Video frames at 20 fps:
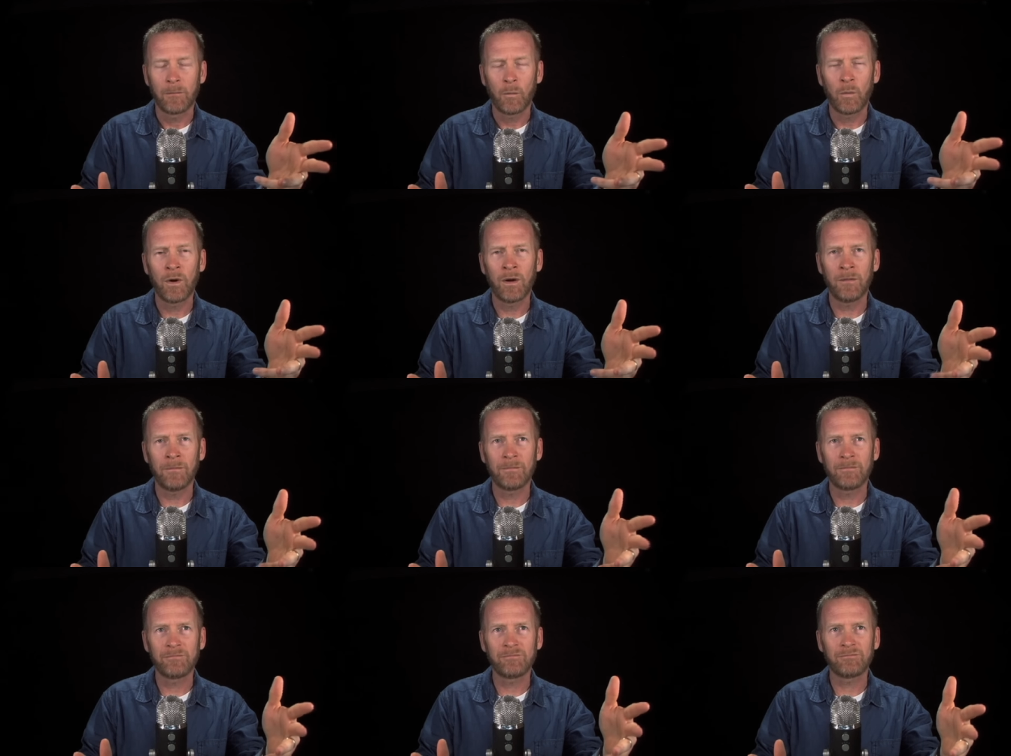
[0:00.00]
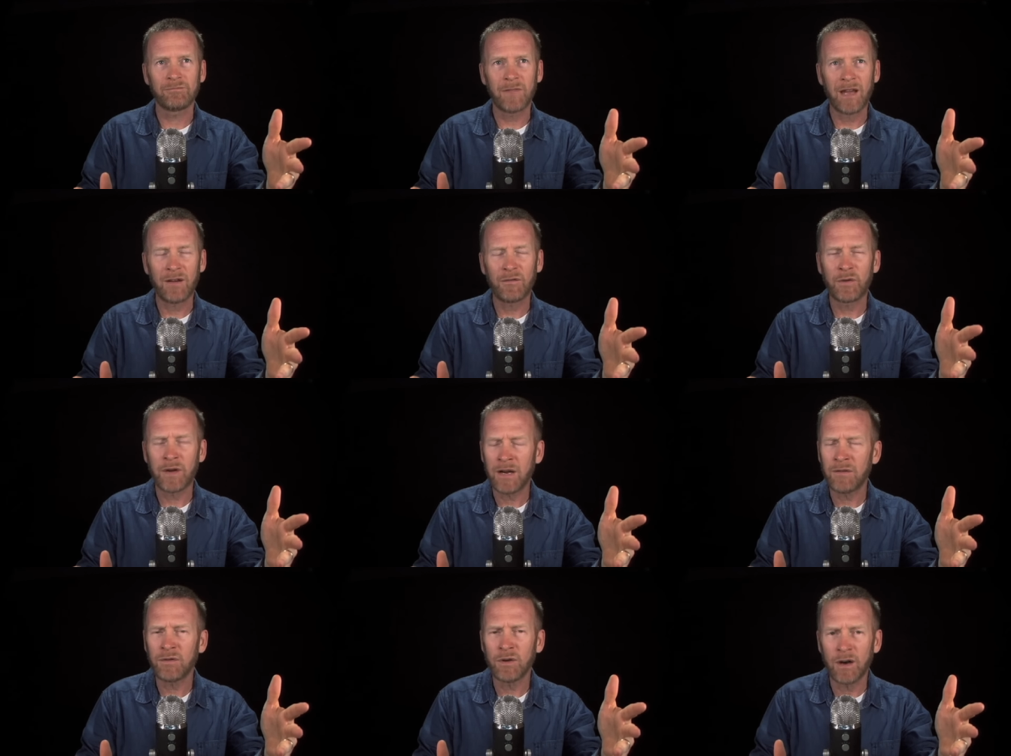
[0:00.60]
Well, have
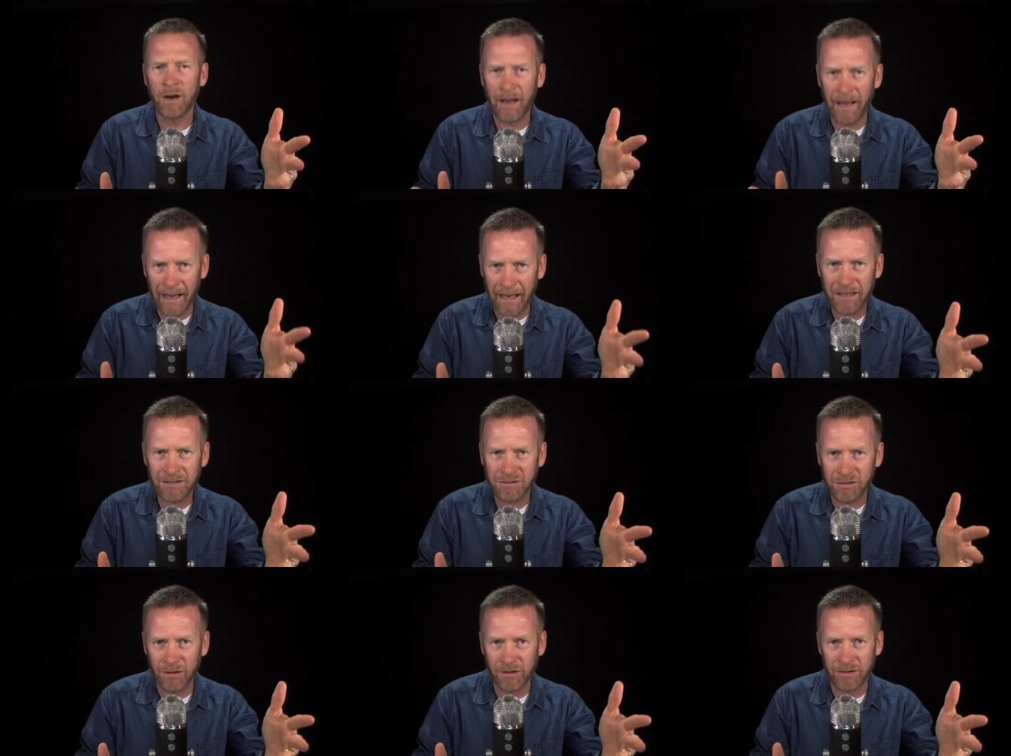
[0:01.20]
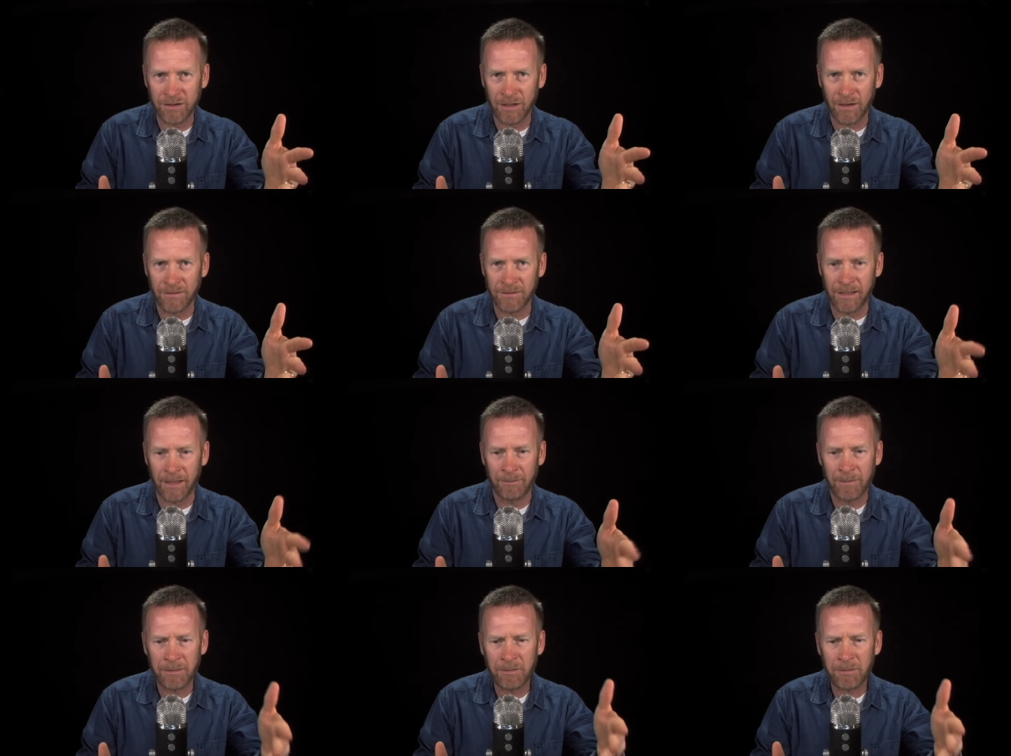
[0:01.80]
we ever asked ourselves that?